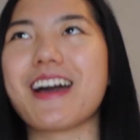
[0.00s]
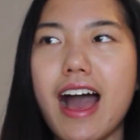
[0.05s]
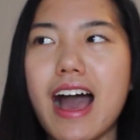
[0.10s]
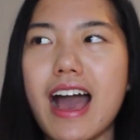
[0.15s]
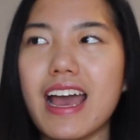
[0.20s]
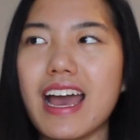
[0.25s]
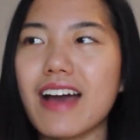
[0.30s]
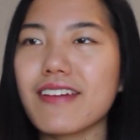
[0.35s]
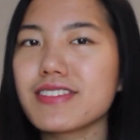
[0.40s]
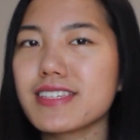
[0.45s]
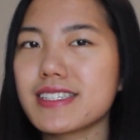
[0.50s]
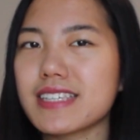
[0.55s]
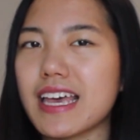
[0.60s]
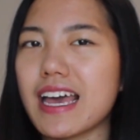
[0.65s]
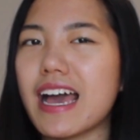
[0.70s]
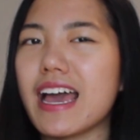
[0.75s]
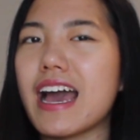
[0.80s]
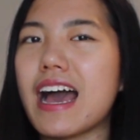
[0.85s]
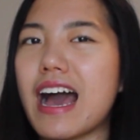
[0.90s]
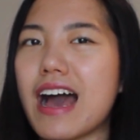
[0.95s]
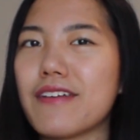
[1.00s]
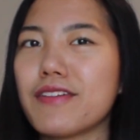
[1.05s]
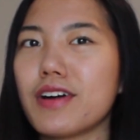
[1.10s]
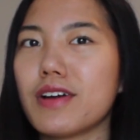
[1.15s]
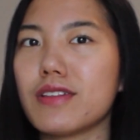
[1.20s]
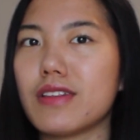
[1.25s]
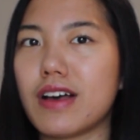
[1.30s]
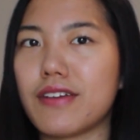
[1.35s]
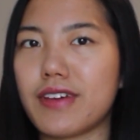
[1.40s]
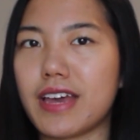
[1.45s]
I have to say I have a
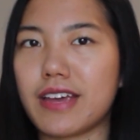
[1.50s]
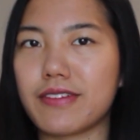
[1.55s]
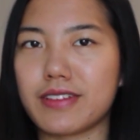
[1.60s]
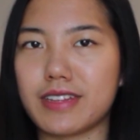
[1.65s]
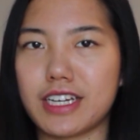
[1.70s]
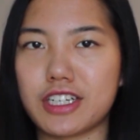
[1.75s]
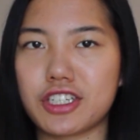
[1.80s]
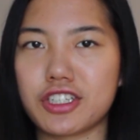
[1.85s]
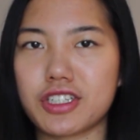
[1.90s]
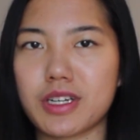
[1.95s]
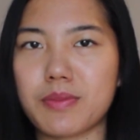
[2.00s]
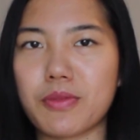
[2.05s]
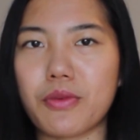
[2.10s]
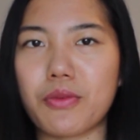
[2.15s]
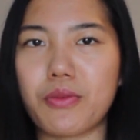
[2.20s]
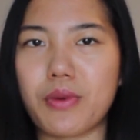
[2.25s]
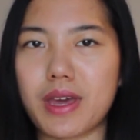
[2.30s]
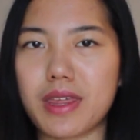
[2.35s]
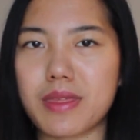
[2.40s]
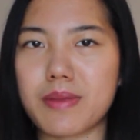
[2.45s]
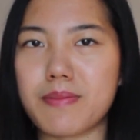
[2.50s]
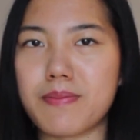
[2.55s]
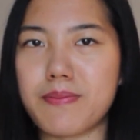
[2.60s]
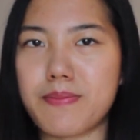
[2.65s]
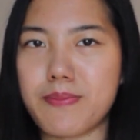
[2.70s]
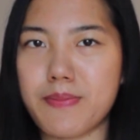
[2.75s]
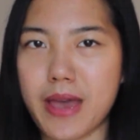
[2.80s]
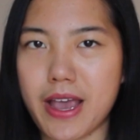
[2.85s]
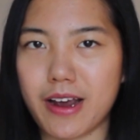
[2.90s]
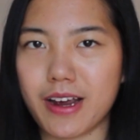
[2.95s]
love-hate relationship with
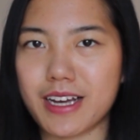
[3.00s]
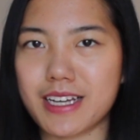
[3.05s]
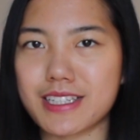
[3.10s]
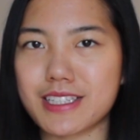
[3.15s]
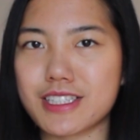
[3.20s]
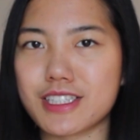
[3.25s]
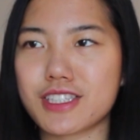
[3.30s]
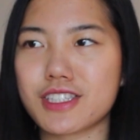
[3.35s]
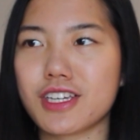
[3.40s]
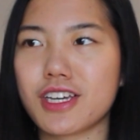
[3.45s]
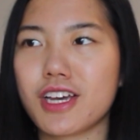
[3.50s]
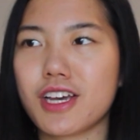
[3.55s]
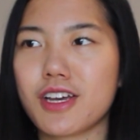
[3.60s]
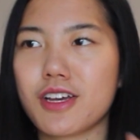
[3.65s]
Barron's